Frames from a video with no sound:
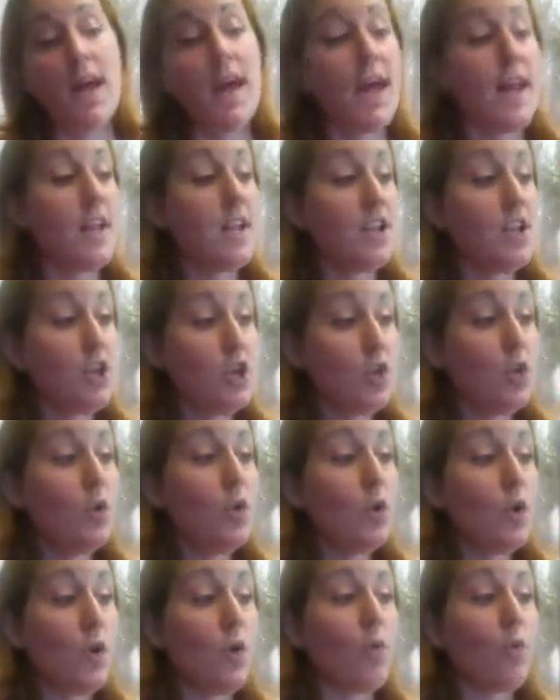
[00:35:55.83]
and
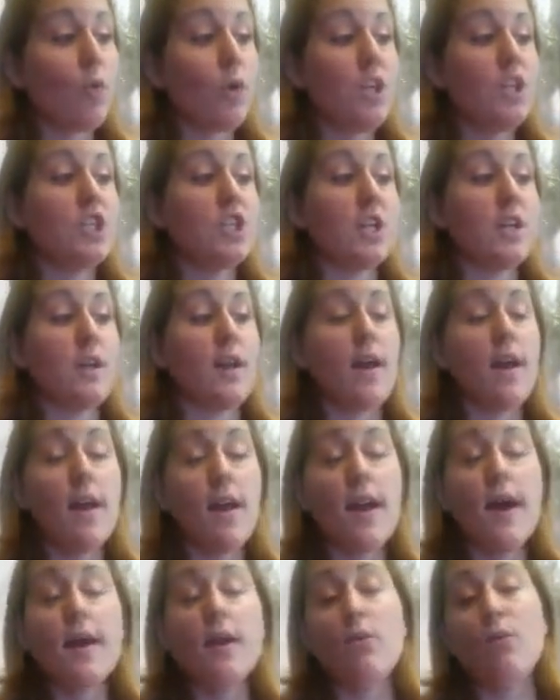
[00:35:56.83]
you go reach and
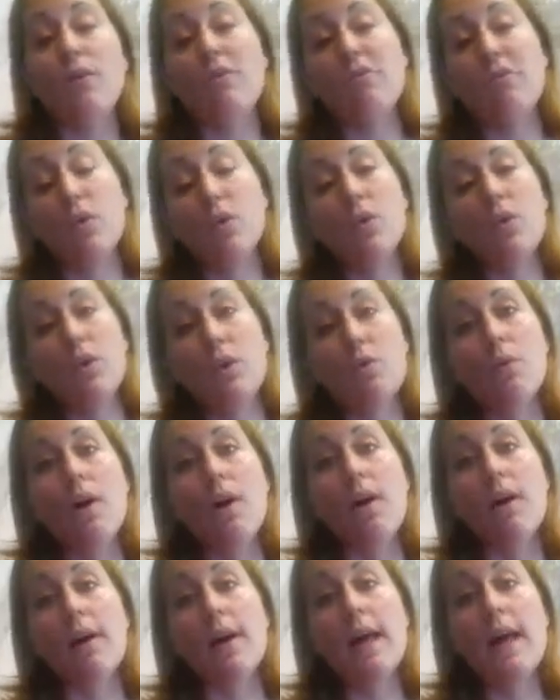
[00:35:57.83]
align with who you
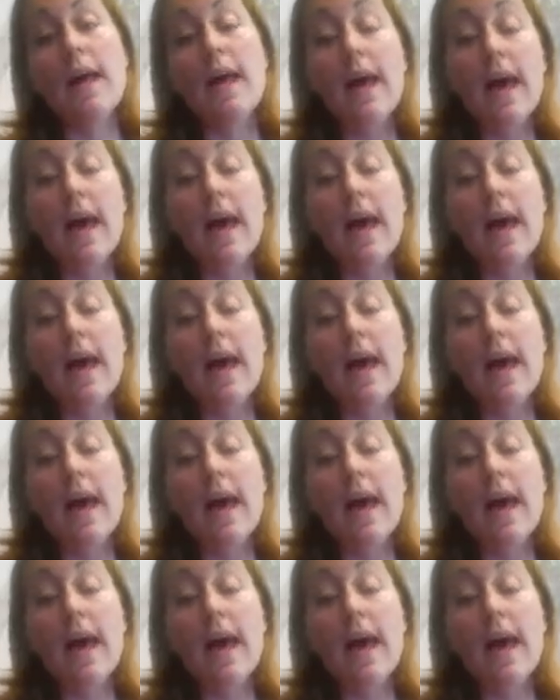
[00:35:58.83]
are.